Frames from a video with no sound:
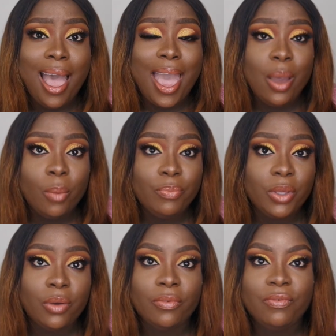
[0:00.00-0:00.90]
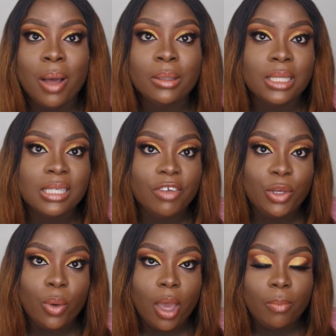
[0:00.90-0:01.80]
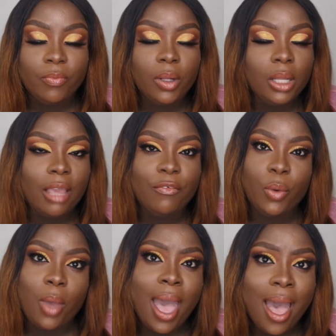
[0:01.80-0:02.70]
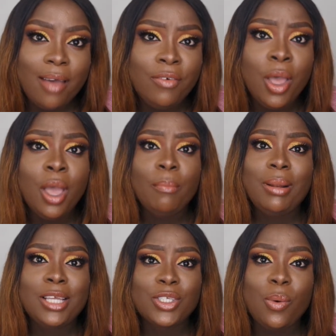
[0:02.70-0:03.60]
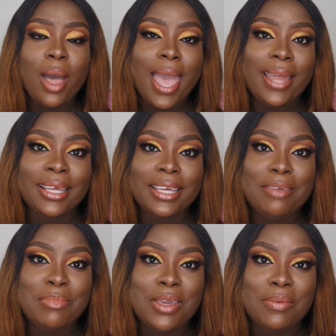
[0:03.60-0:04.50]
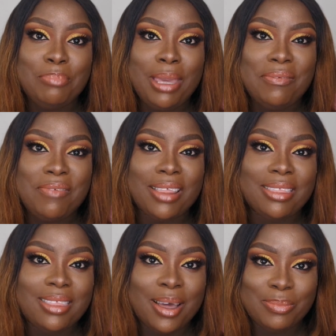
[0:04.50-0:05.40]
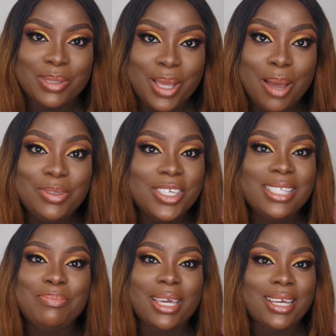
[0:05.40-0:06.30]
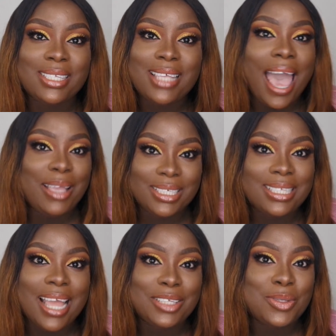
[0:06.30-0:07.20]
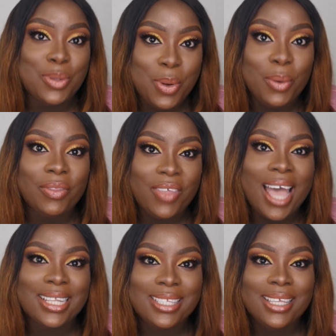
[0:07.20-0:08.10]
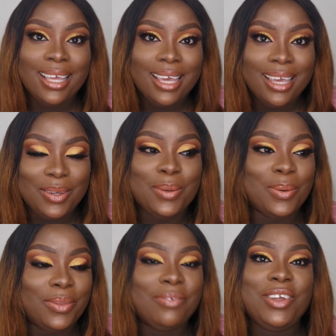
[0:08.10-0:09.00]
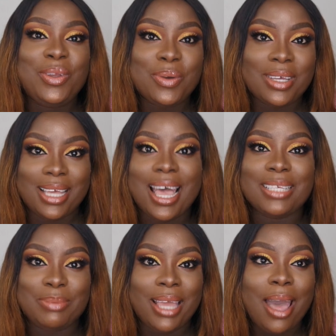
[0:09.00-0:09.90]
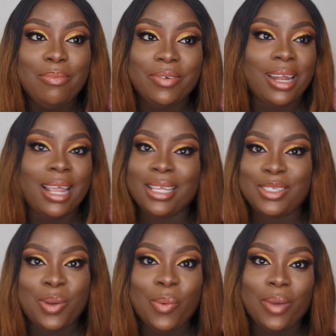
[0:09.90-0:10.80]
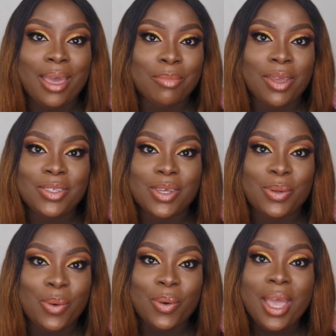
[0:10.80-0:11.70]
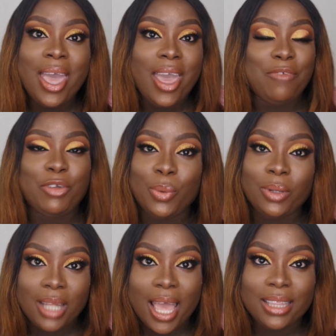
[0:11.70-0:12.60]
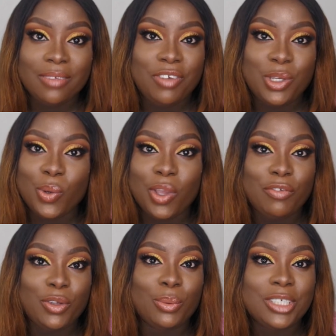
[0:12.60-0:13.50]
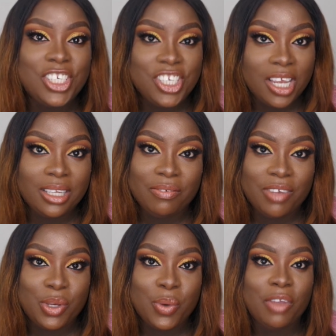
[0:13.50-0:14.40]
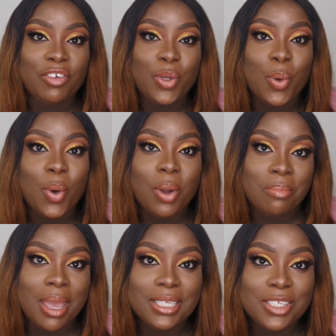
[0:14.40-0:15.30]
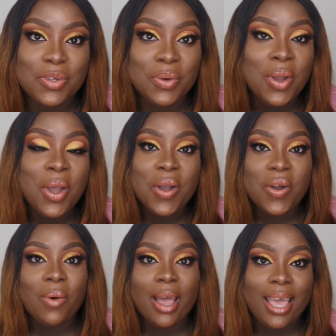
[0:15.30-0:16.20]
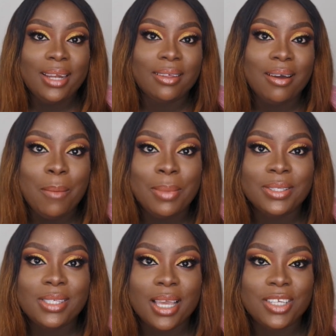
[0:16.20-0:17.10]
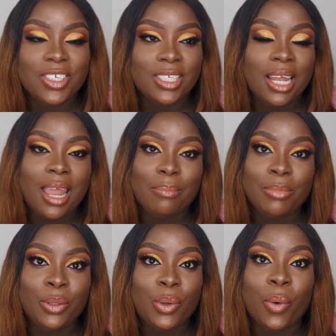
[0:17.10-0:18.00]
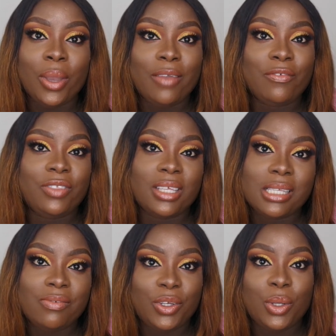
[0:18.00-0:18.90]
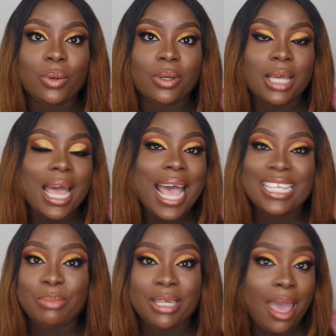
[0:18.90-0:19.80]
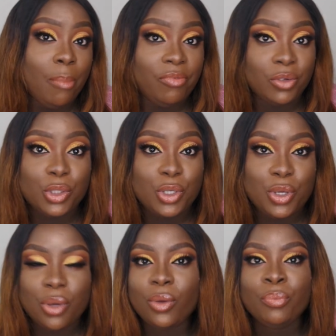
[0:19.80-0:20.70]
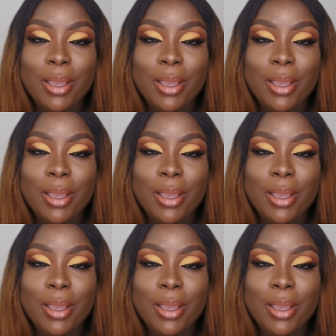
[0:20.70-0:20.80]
I hope that you found this video helpful. If you have, please go ahead and give me a big fat thumbs up, just because I just like to know that the video has been helpful, and there's no way I'm going to know if you don't like the video, if you don't share the video, if you don't comment. So go ahead in the comment section and let me know if this video has been helpful to you.